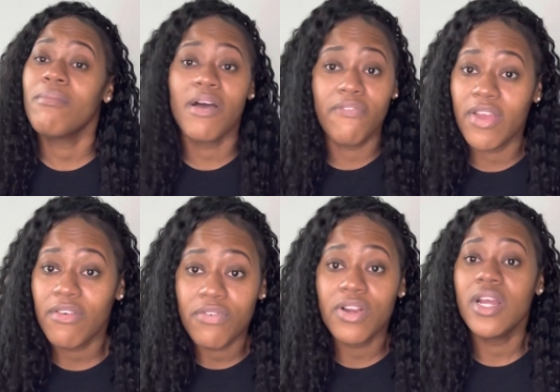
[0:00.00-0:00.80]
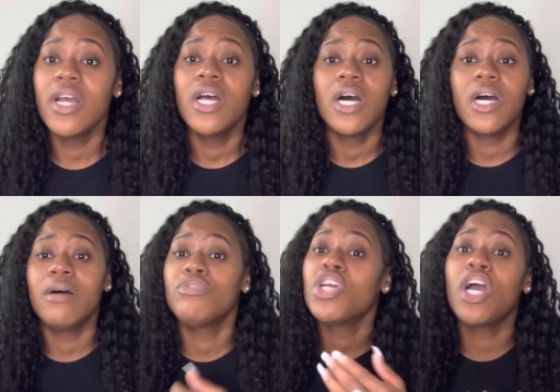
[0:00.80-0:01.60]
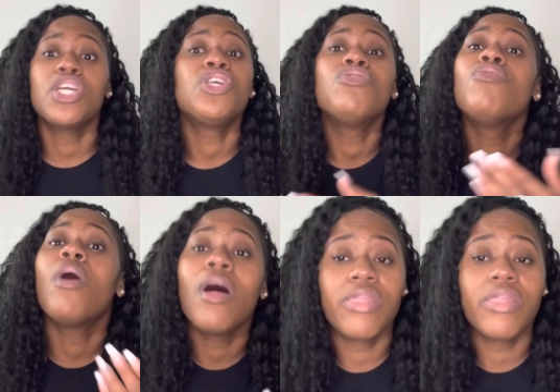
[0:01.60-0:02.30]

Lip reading: favorite. John Q,